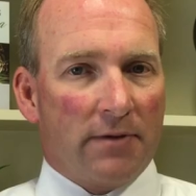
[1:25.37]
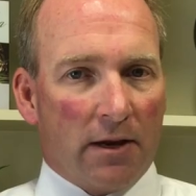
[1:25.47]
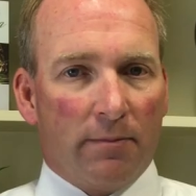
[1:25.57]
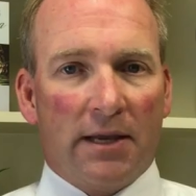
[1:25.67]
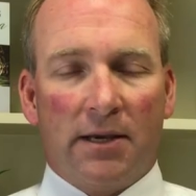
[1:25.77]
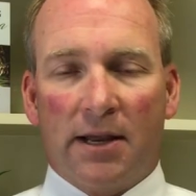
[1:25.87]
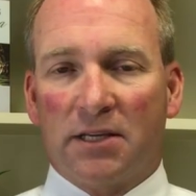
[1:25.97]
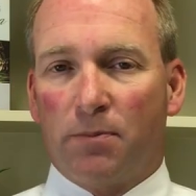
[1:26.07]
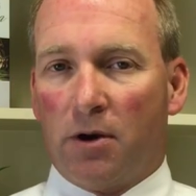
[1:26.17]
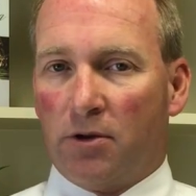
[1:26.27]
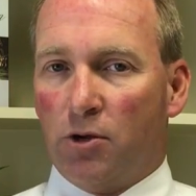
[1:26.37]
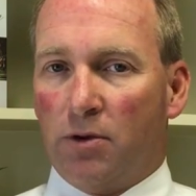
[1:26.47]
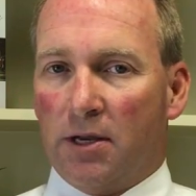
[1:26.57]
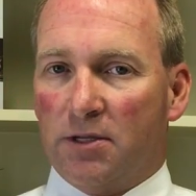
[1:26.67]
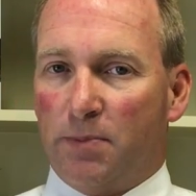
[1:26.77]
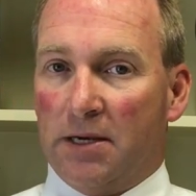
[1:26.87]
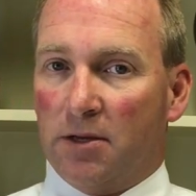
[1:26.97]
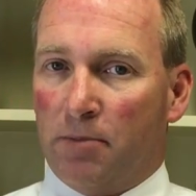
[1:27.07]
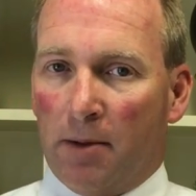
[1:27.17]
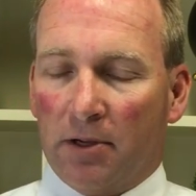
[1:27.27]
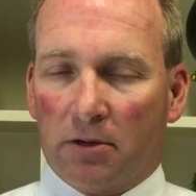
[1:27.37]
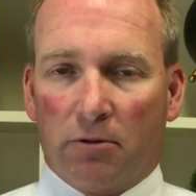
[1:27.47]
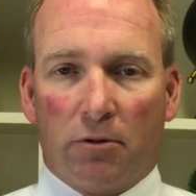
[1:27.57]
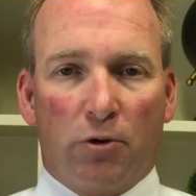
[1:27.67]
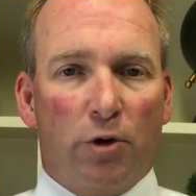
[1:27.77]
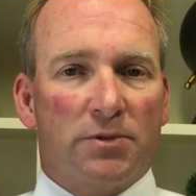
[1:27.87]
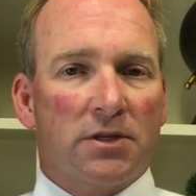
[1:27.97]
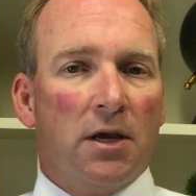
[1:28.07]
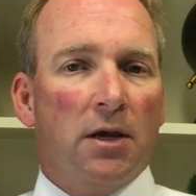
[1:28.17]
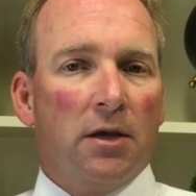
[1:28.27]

That'll make you an expert. You can speak to public groups,